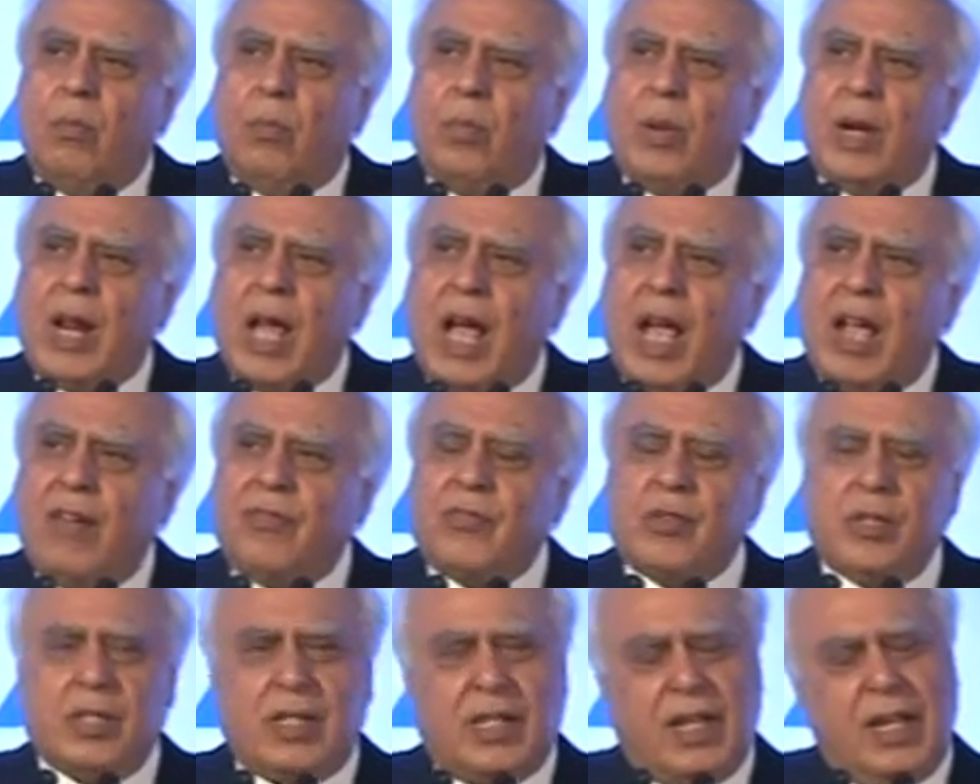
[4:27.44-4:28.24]
But I
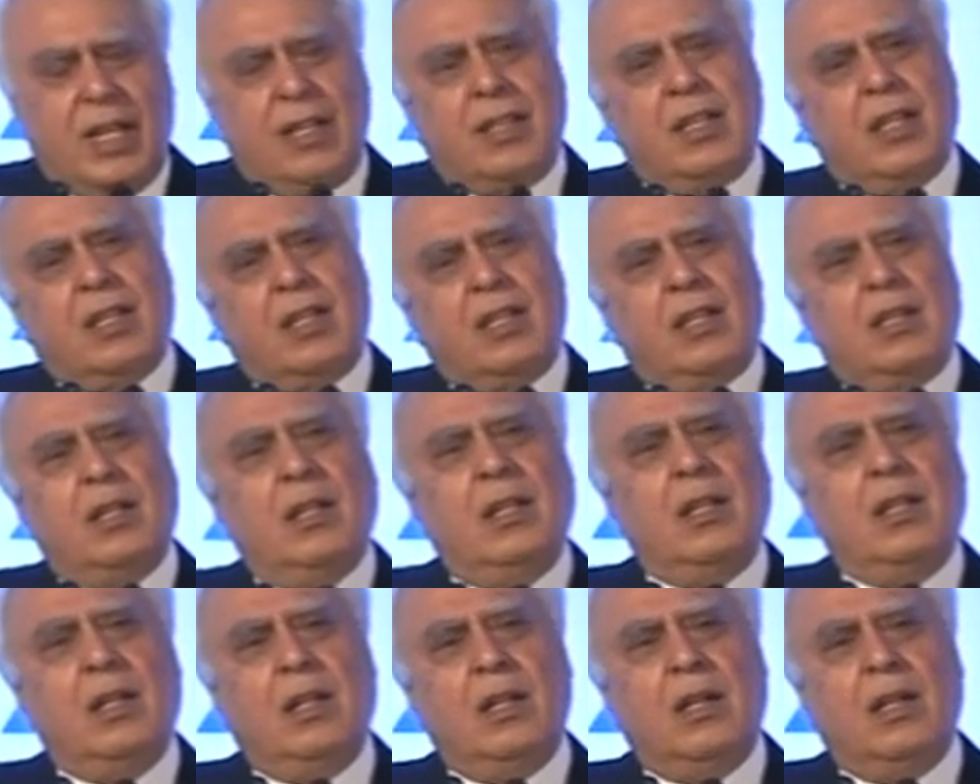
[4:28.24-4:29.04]
have to say that
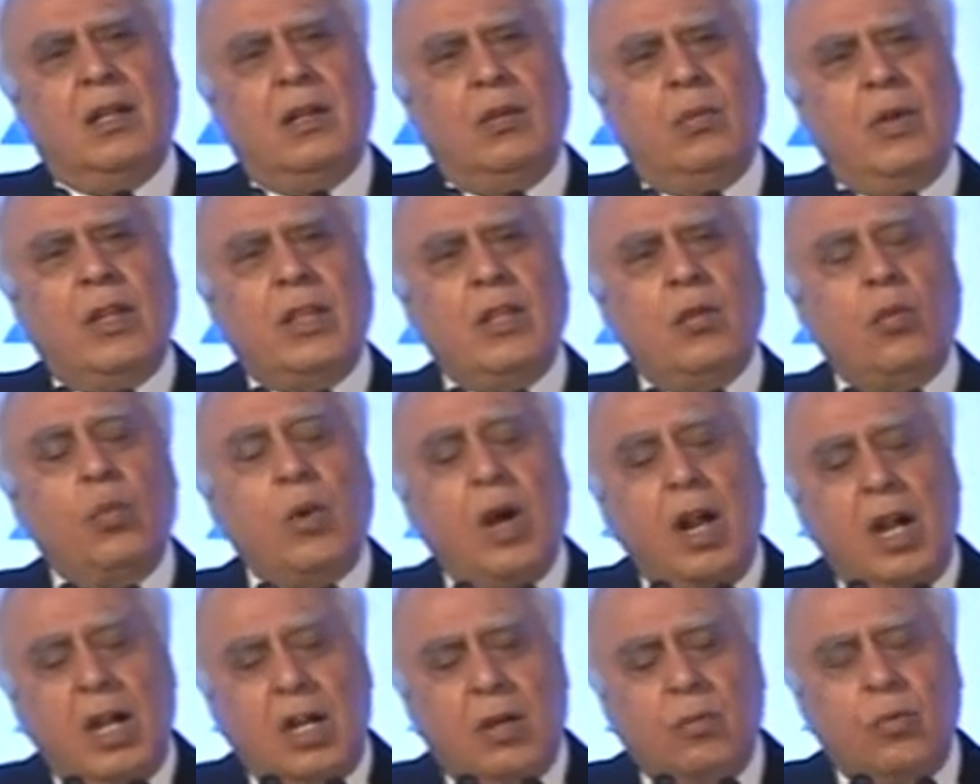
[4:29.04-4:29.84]
when the
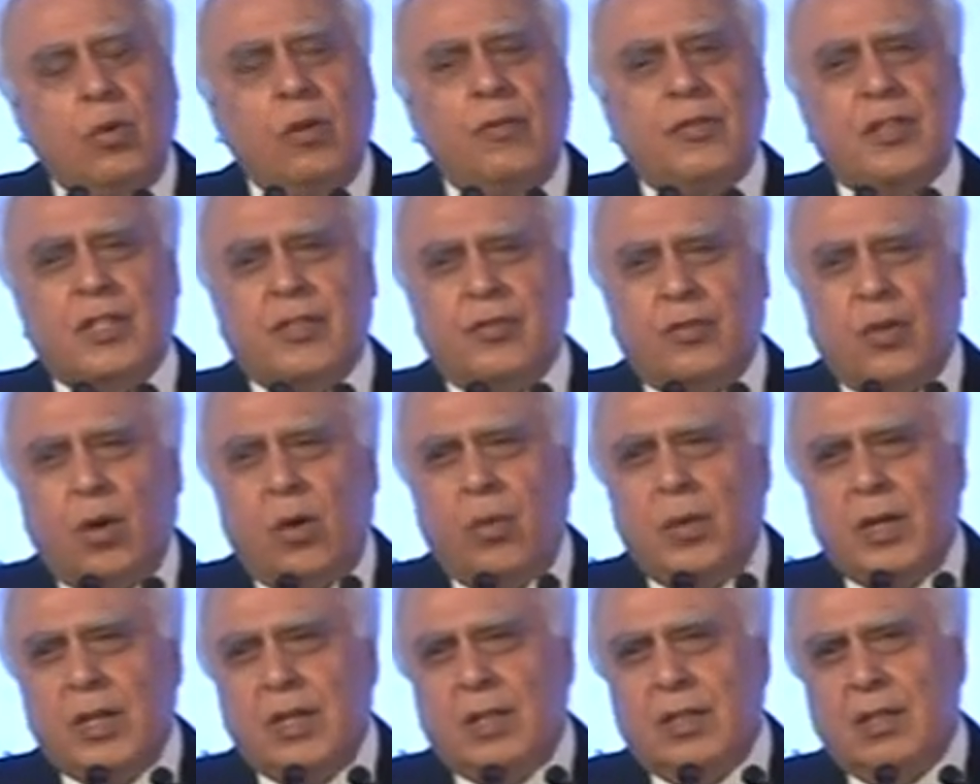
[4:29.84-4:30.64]
world moves
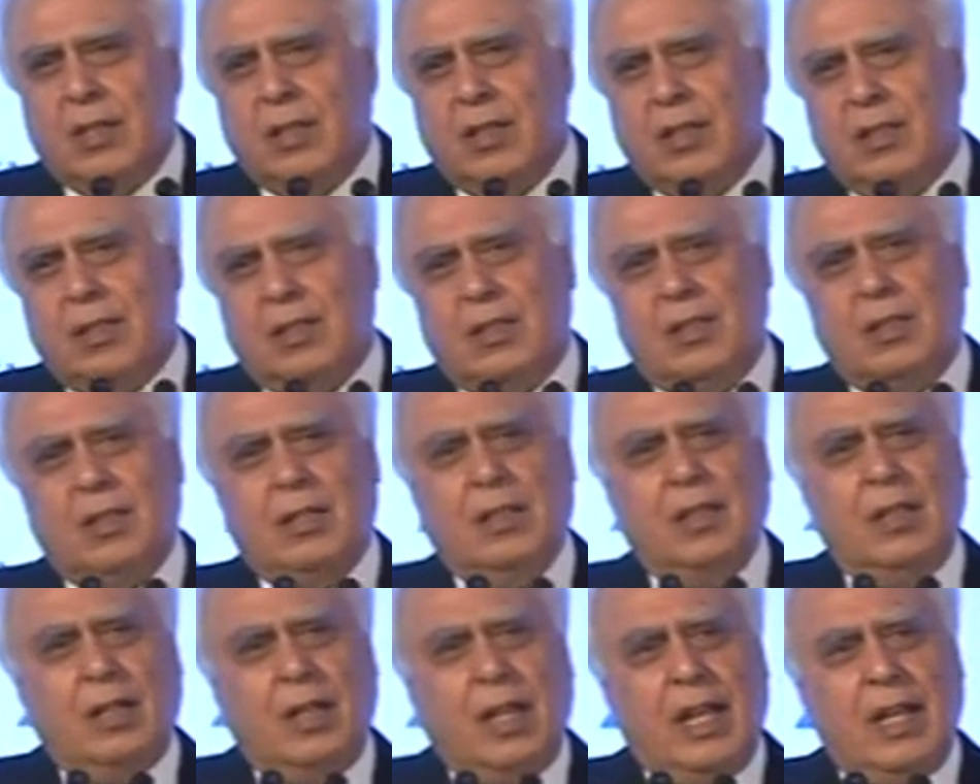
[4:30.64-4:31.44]
forward
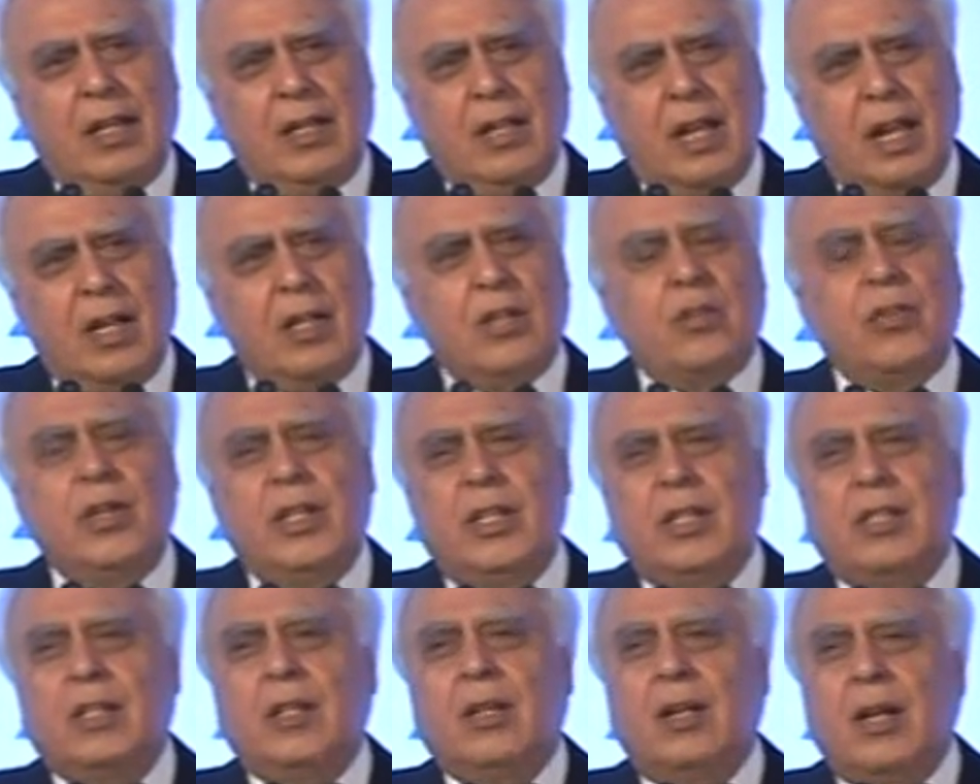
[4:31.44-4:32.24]
and
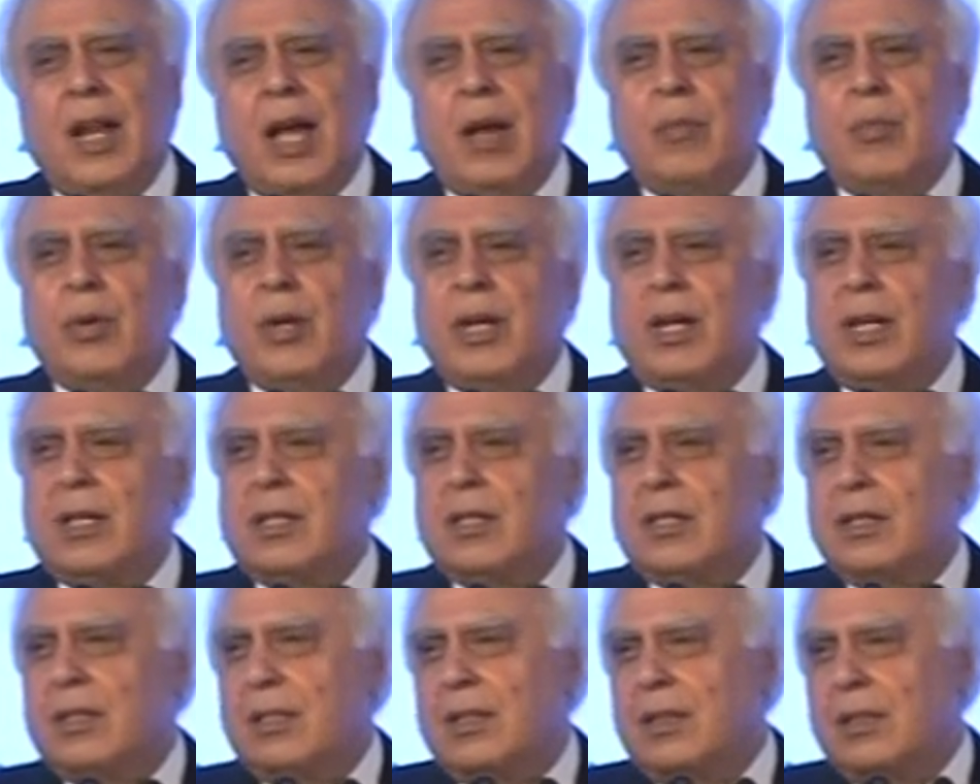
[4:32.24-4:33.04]
countries
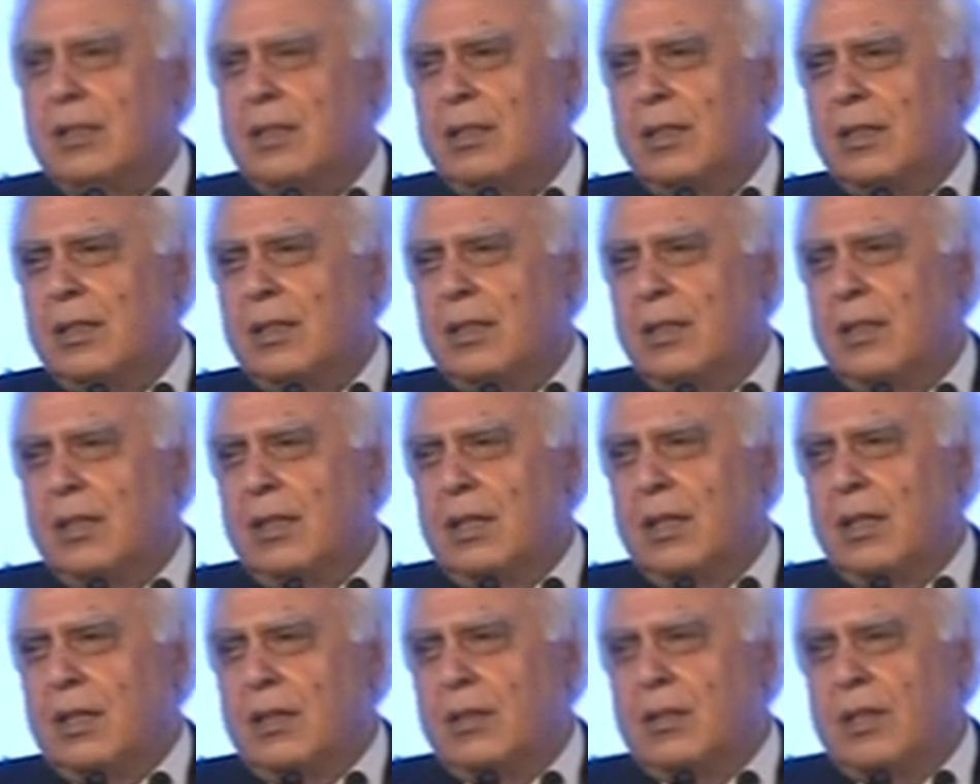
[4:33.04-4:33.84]
collaborate,
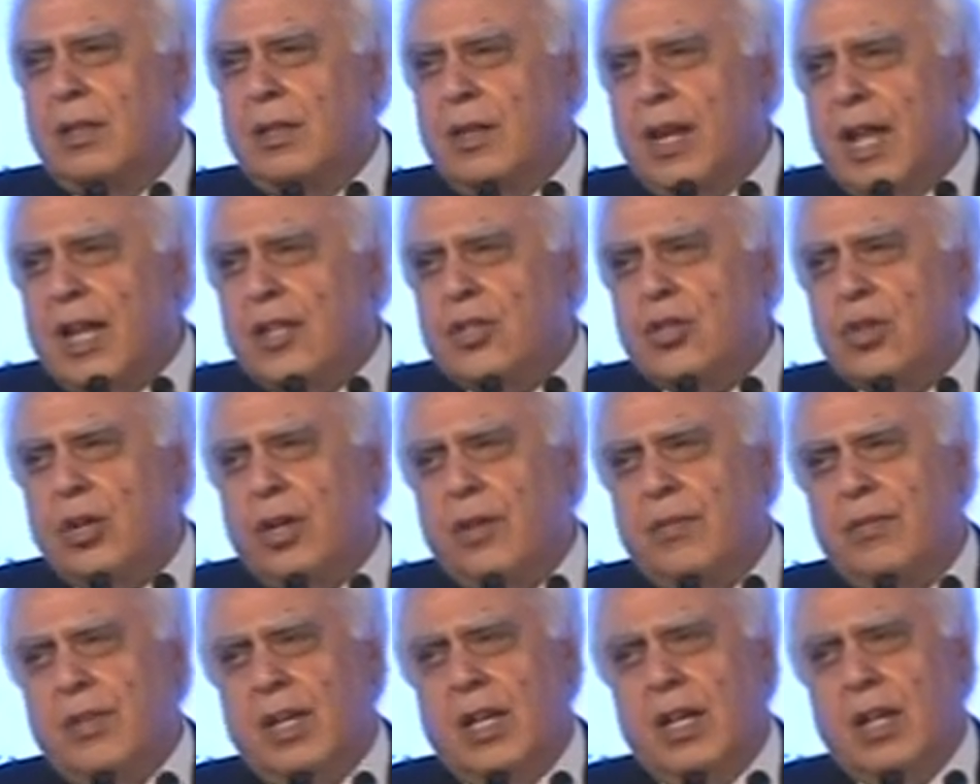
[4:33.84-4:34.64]
the nature
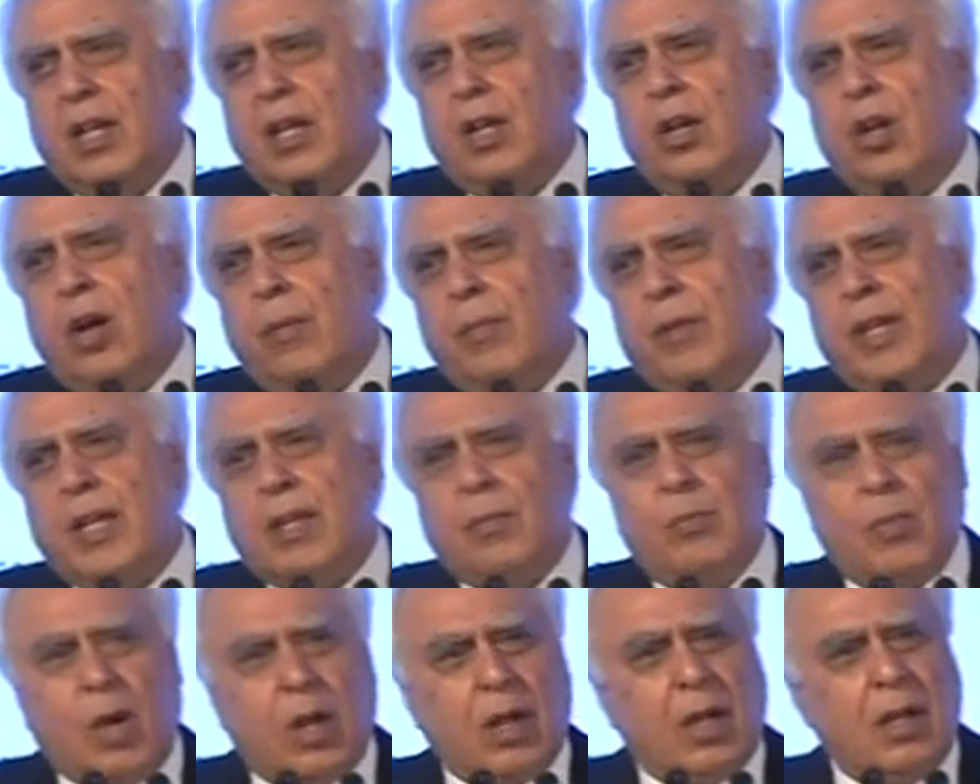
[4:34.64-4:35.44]
of the
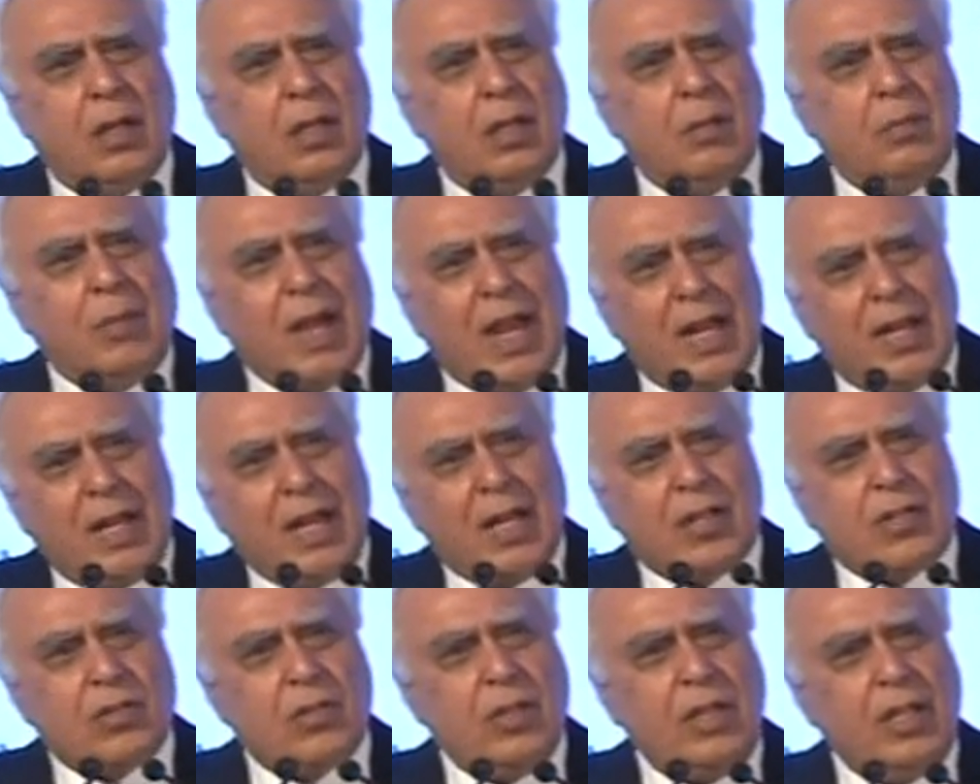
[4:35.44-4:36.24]
economic model, the
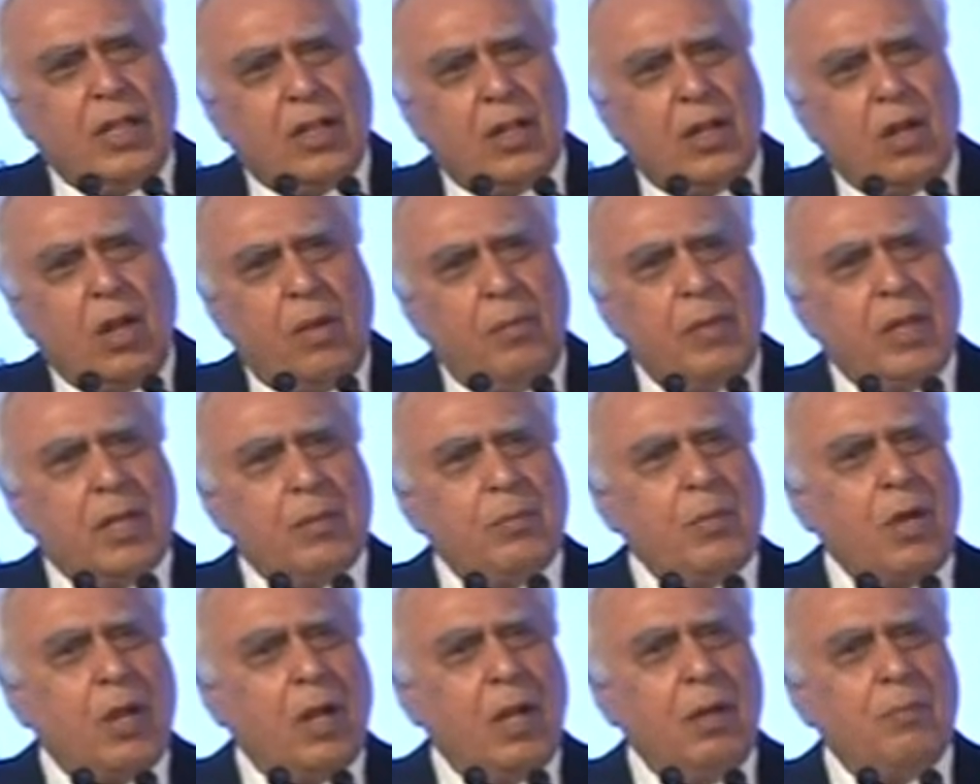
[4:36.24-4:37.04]
bilateral
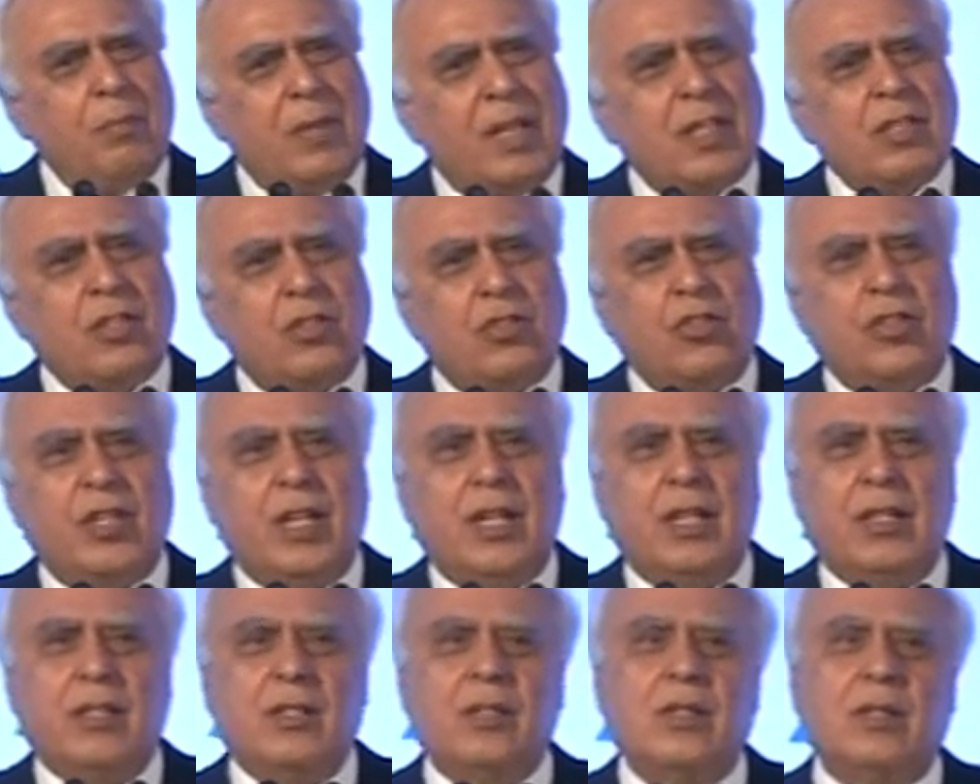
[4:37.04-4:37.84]
economic model, must
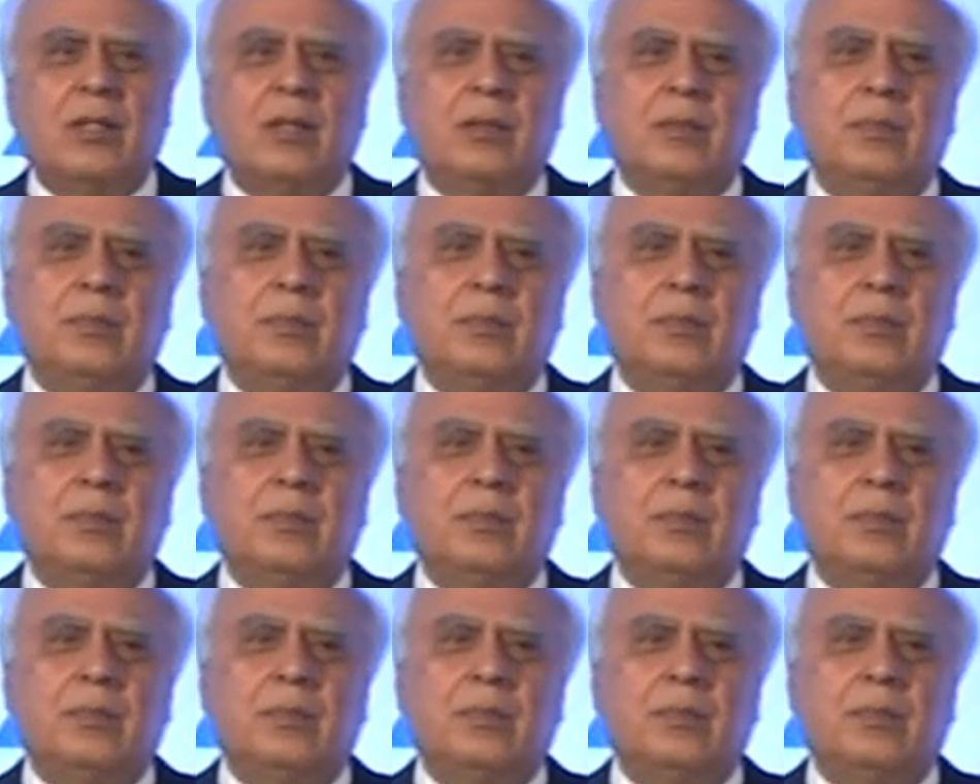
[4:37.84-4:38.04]
change.